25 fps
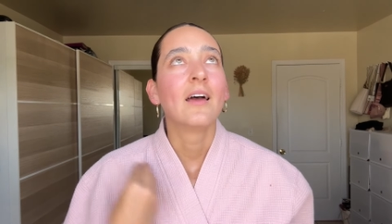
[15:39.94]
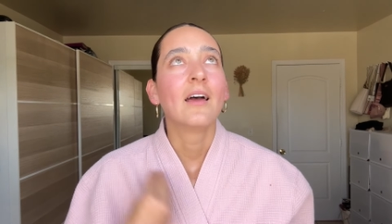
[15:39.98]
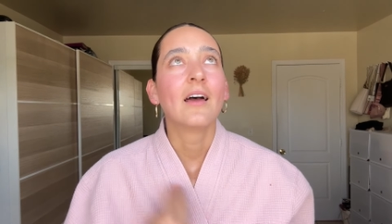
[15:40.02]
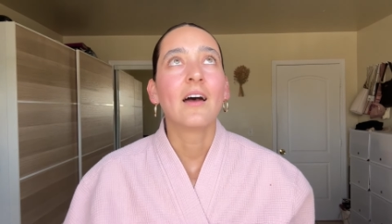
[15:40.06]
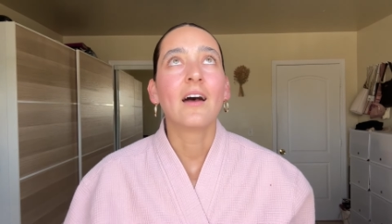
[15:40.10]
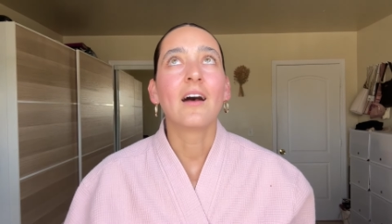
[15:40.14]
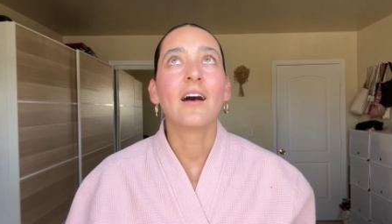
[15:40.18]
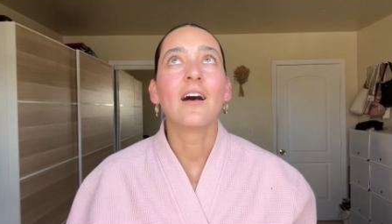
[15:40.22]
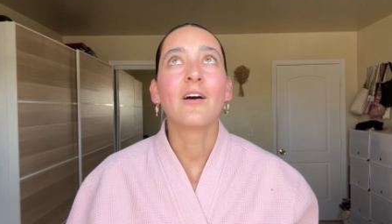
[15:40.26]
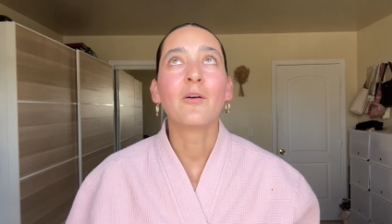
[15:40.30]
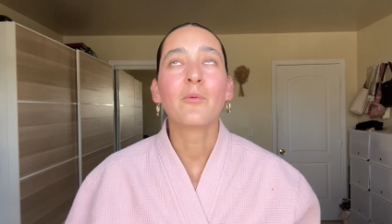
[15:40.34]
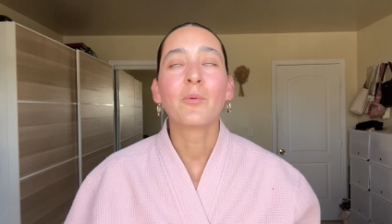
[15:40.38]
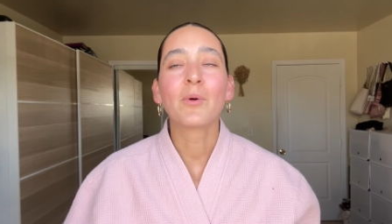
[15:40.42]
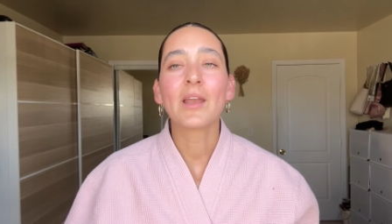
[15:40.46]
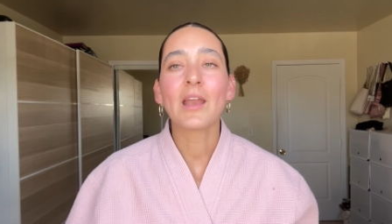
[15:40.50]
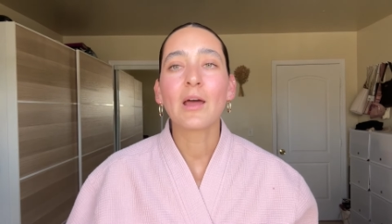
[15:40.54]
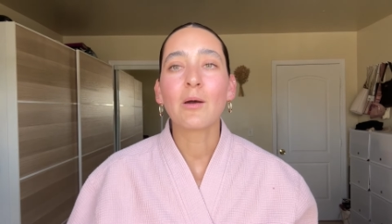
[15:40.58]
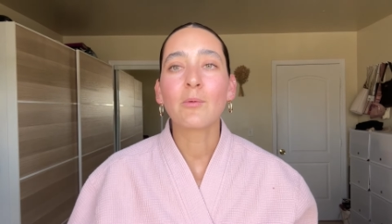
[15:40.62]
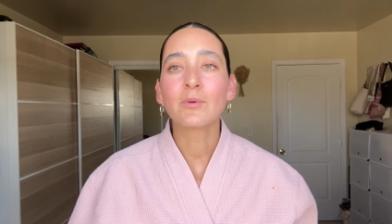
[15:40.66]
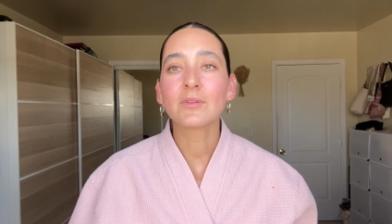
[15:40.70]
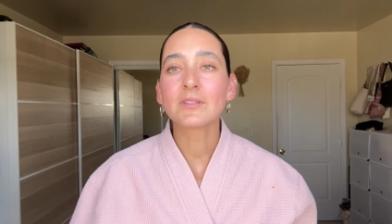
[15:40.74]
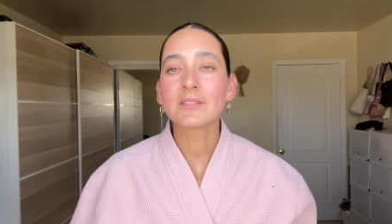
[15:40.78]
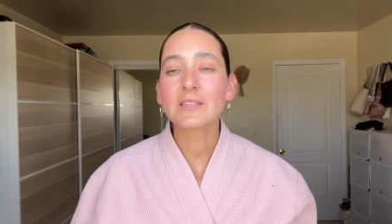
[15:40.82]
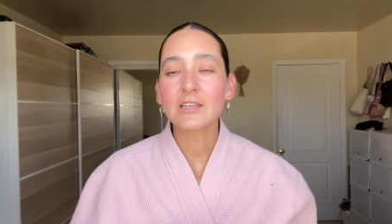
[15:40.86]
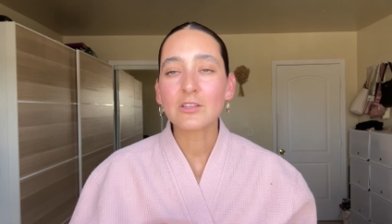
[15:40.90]
Uh, when I
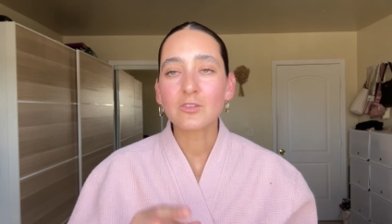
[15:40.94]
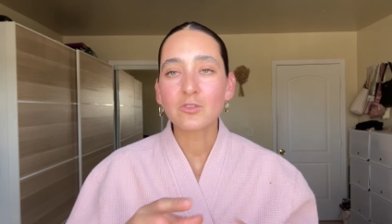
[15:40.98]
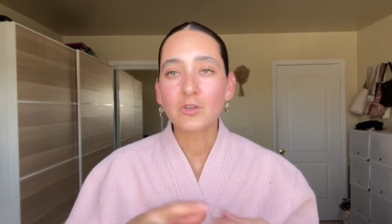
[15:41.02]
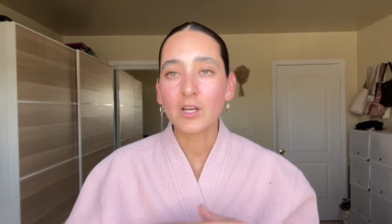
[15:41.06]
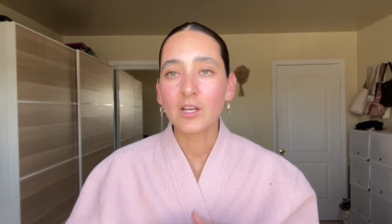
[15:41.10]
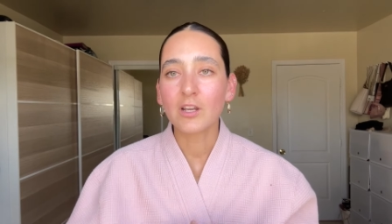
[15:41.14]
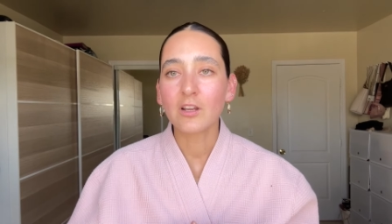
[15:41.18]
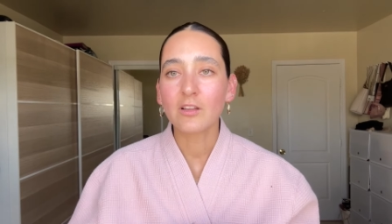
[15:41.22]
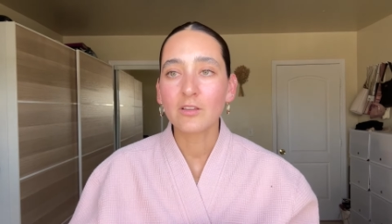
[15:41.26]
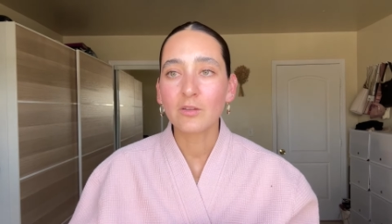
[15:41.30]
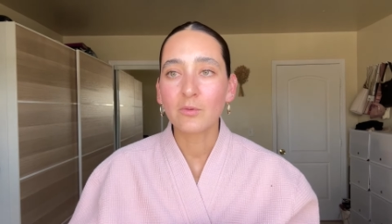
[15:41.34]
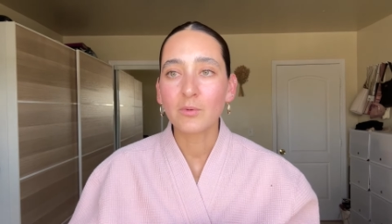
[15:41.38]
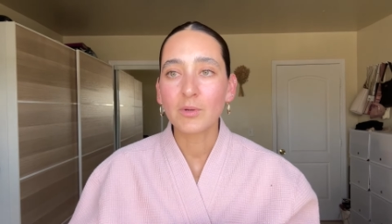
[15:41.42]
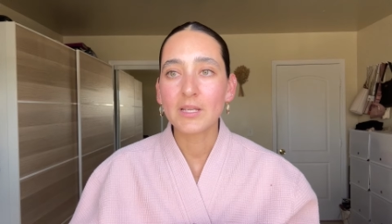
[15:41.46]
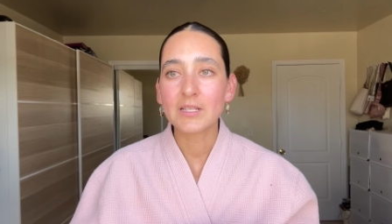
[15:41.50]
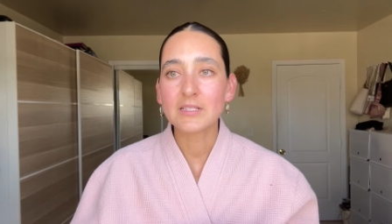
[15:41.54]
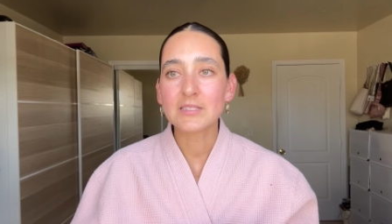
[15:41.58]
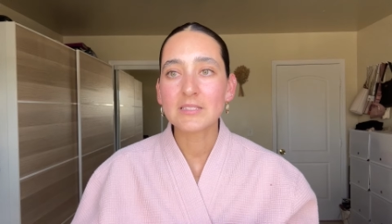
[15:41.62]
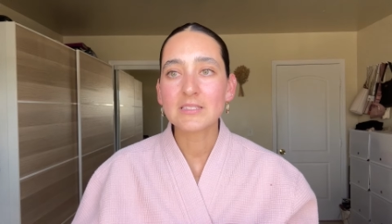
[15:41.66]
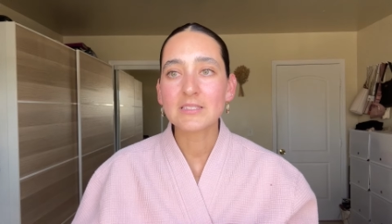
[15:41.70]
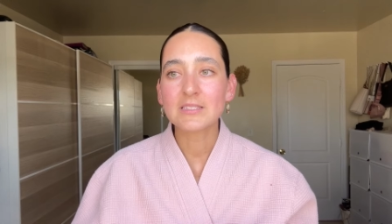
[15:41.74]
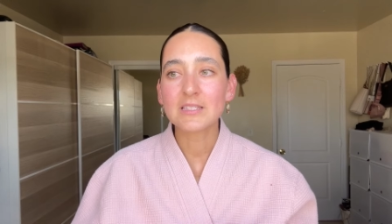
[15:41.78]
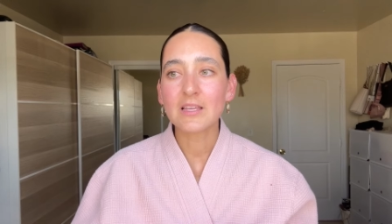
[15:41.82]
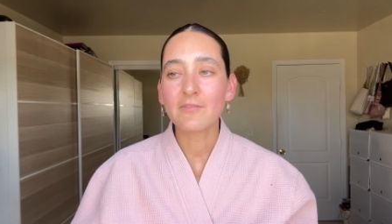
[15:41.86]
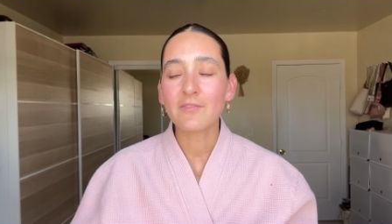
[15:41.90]
was like trying on the rings
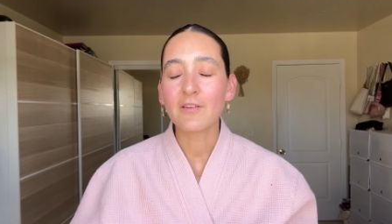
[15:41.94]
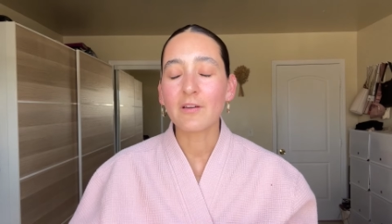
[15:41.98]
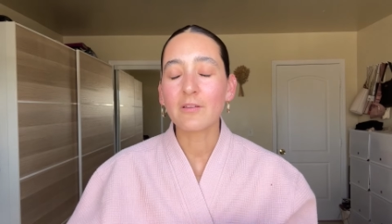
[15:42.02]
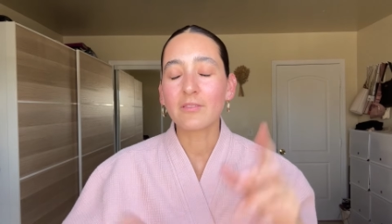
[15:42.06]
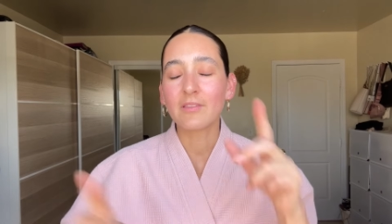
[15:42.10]
and stuff, I,